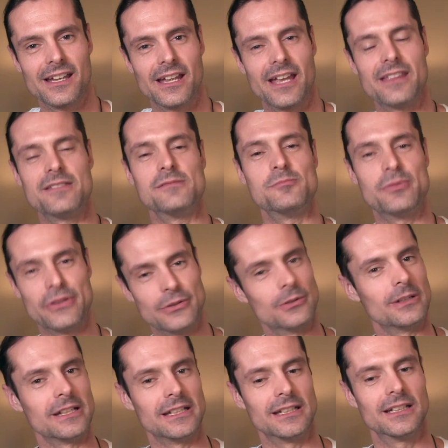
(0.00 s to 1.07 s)
and the
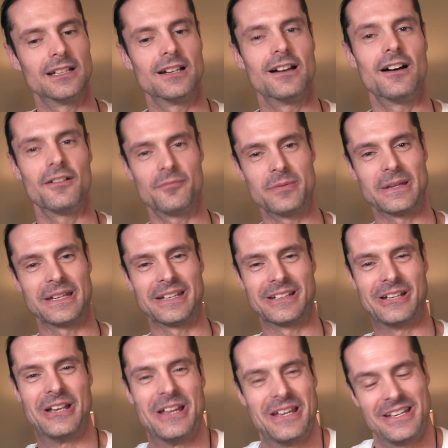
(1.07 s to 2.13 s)
beauty of being
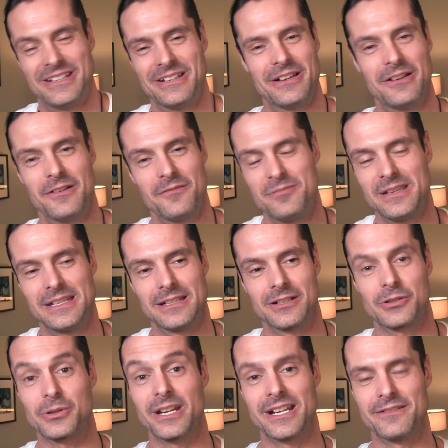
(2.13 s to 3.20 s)
a
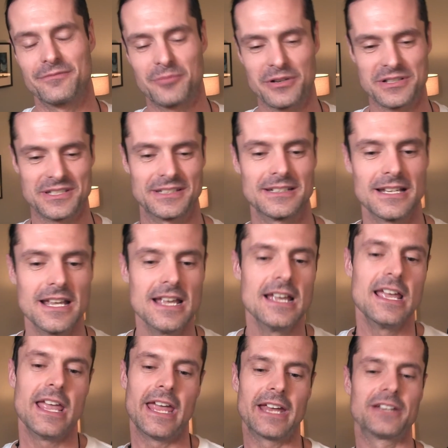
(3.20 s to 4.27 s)
creative person.
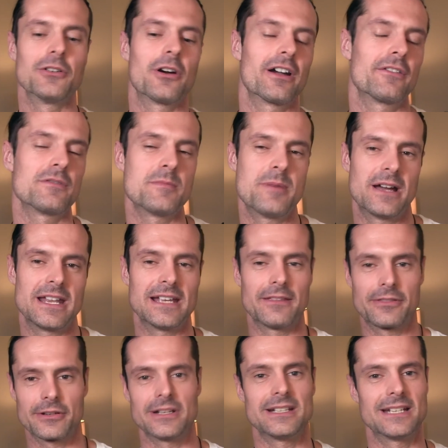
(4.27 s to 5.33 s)
Ignore Everybody
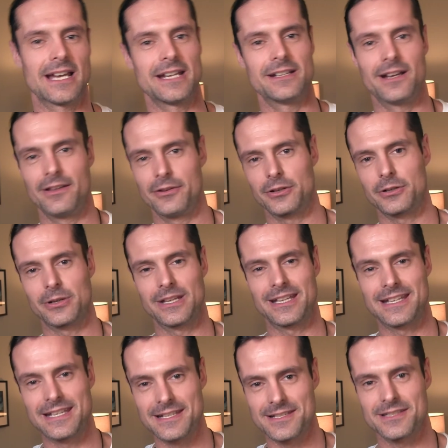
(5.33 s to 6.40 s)
and 39 Other
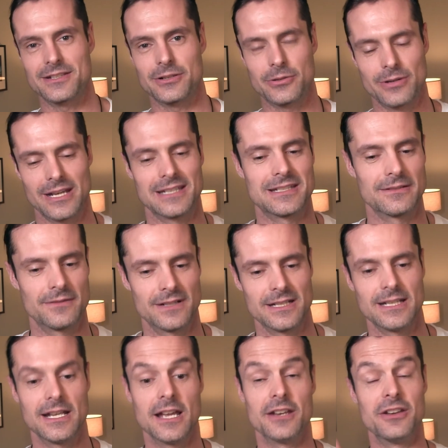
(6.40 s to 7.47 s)
Keys to
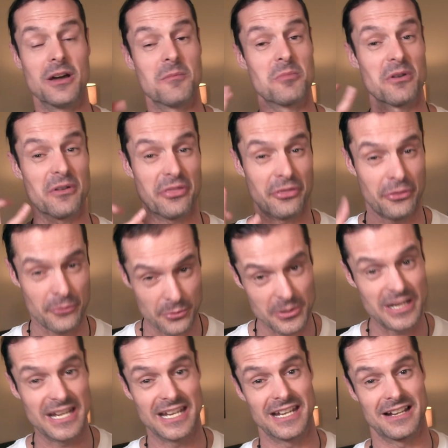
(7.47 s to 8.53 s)
Creativity, number
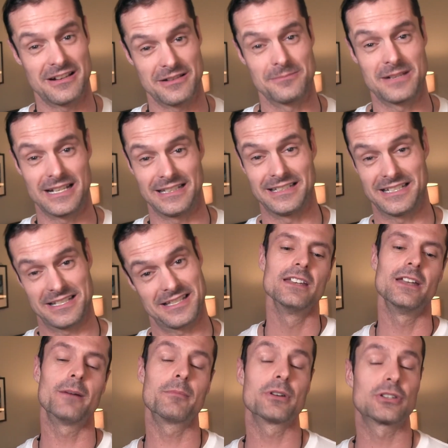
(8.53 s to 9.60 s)
3 on my list.
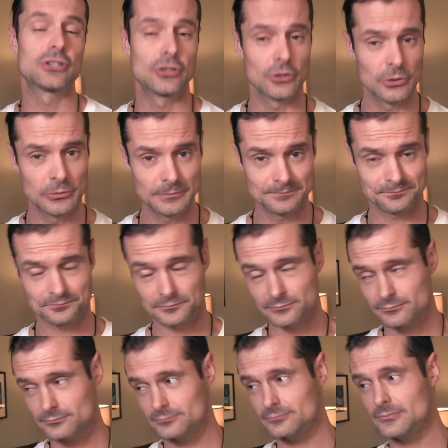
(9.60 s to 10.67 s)
Number 2,
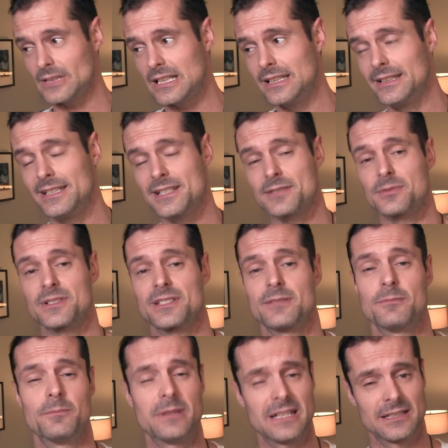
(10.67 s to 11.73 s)
and this was a
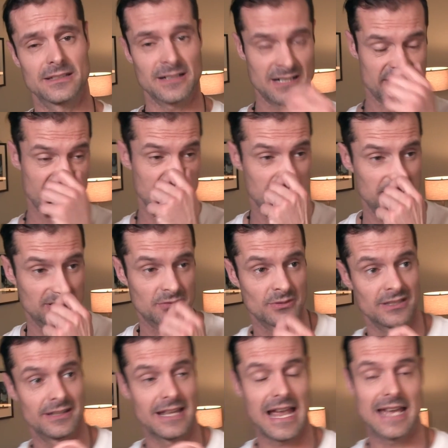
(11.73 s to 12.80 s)
big toss-up
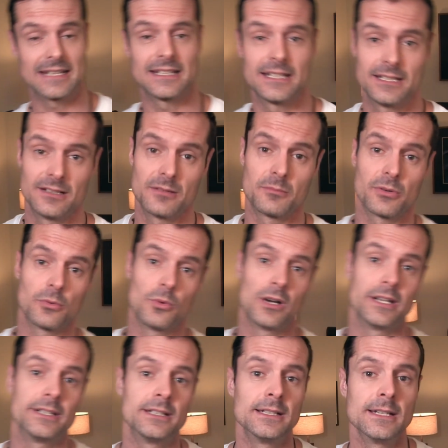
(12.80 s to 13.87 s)
between that and number
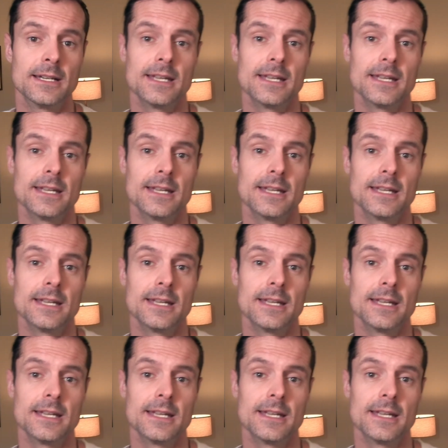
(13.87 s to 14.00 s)
1.